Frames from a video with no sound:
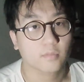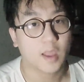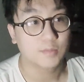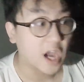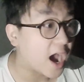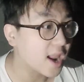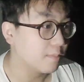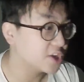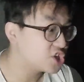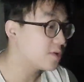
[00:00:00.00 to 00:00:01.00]
I'm tired
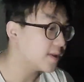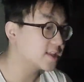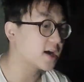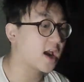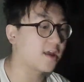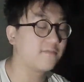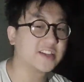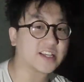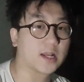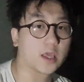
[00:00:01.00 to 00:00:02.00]
I'm legitimately tired
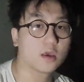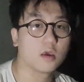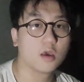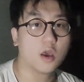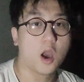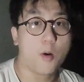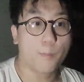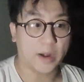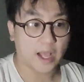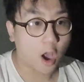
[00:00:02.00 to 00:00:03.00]
physically
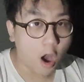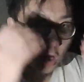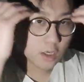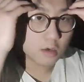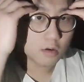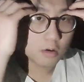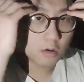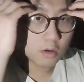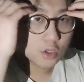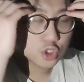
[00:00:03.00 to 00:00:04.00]
but I can't
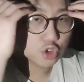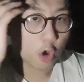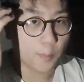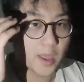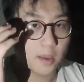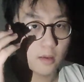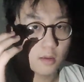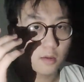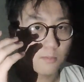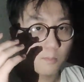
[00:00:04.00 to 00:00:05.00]
stop it
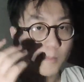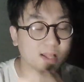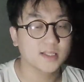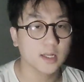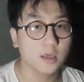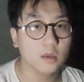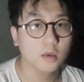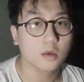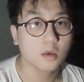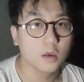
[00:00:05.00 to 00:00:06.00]
mentally
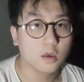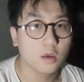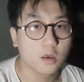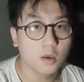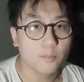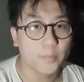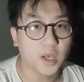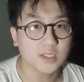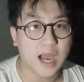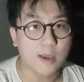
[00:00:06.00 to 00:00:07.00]

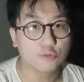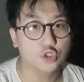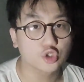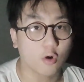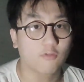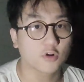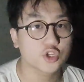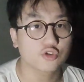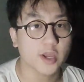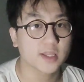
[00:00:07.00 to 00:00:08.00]
because I'm so
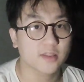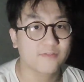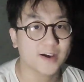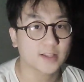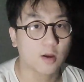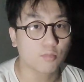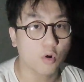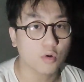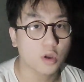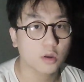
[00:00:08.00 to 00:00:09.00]
frustrated at the fact that I'm
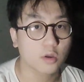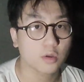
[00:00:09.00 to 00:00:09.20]
broke